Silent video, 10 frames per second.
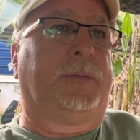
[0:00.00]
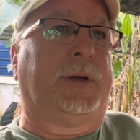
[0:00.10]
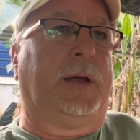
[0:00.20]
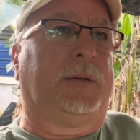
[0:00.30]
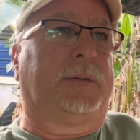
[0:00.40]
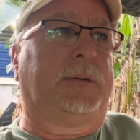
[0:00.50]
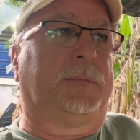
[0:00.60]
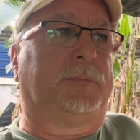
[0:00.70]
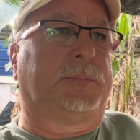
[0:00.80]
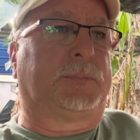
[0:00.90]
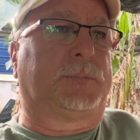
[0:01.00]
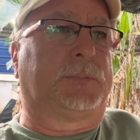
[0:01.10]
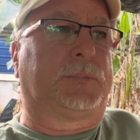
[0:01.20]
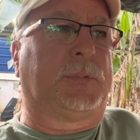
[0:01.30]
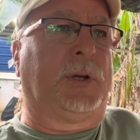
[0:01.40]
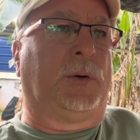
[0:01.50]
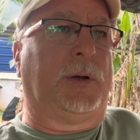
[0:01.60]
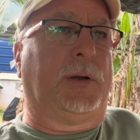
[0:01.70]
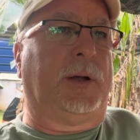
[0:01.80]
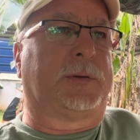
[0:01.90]
they, you
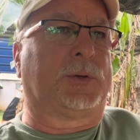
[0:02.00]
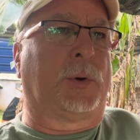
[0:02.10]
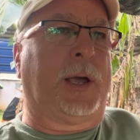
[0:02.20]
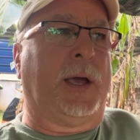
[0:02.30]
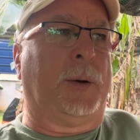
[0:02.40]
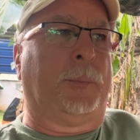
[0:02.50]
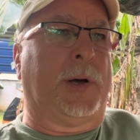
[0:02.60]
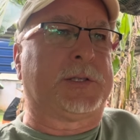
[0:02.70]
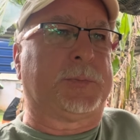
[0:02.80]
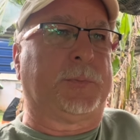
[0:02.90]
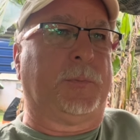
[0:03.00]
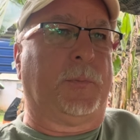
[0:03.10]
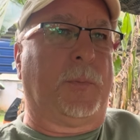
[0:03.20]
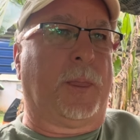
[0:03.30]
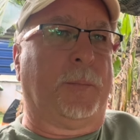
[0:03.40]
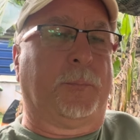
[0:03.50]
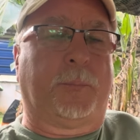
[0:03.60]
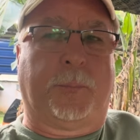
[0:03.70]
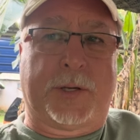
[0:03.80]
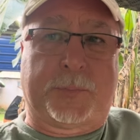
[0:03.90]
know, it's okay to bust
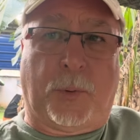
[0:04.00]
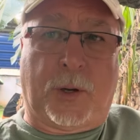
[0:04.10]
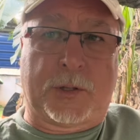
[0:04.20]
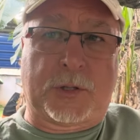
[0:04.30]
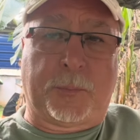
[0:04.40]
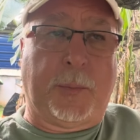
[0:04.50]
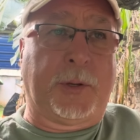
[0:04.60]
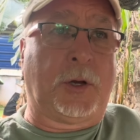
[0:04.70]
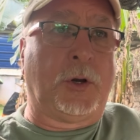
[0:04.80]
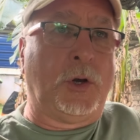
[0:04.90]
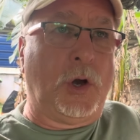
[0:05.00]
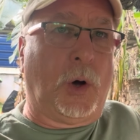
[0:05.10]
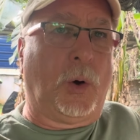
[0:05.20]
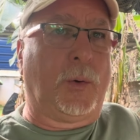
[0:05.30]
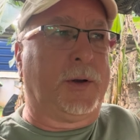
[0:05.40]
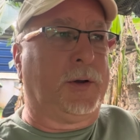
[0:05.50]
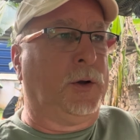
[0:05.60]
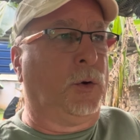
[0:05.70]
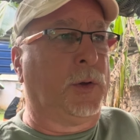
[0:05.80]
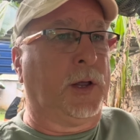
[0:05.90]
balls on people that you know, and
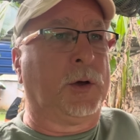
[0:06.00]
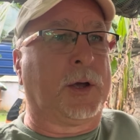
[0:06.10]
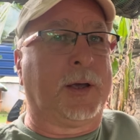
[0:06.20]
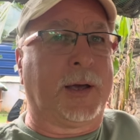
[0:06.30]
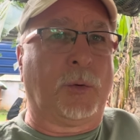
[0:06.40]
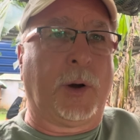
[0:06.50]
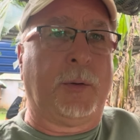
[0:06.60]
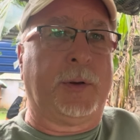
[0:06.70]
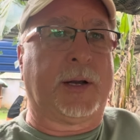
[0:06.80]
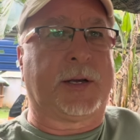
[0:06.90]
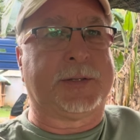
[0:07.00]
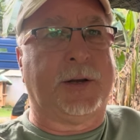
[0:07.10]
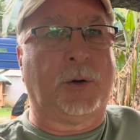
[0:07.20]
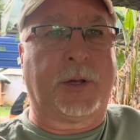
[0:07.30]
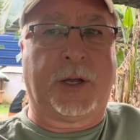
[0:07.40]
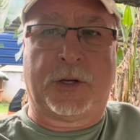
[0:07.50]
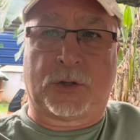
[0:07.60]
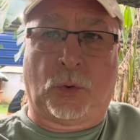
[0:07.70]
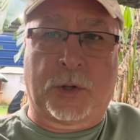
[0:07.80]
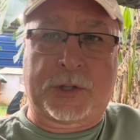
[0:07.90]
you know that you can get away with it because they know that you're
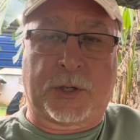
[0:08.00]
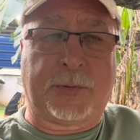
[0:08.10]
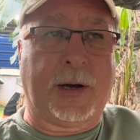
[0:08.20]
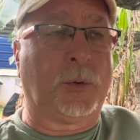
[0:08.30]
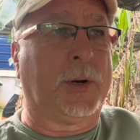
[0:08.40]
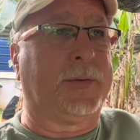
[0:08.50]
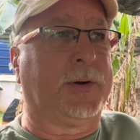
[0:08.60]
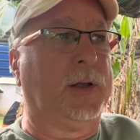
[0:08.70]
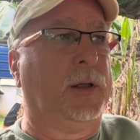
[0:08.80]
just horsing around or whatever.